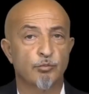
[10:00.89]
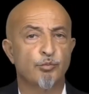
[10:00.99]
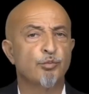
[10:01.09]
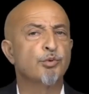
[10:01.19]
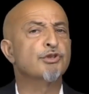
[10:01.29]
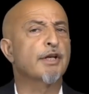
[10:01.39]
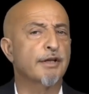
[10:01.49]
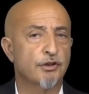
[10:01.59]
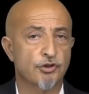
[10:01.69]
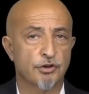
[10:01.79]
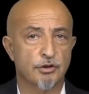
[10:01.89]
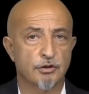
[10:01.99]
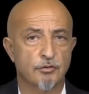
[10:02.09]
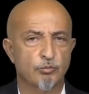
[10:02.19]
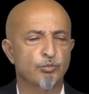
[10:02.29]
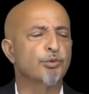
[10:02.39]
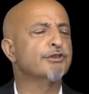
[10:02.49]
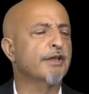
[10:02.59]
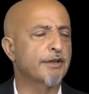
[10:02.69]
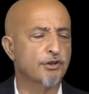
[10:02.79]
Reciting a verse in
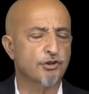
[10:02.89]
Arabic.